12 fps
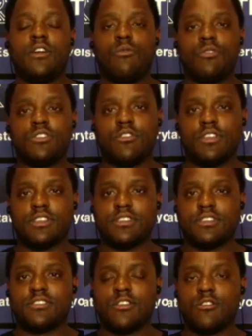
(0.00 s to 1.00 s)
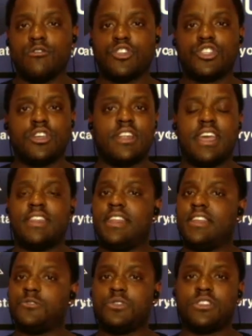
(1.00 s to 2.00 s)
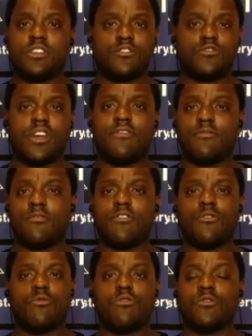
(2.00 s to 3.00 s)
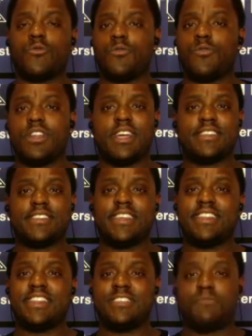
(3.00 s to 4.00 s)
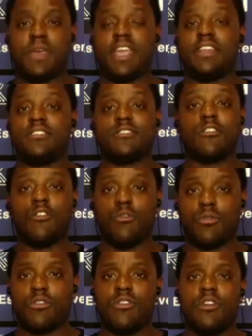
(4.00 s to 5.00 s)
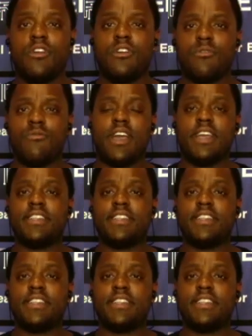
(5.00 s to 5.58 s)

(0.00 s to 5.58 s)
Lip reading: We saw this as a solution. And then as we started traveling around the world, we realized that this pain is global, right?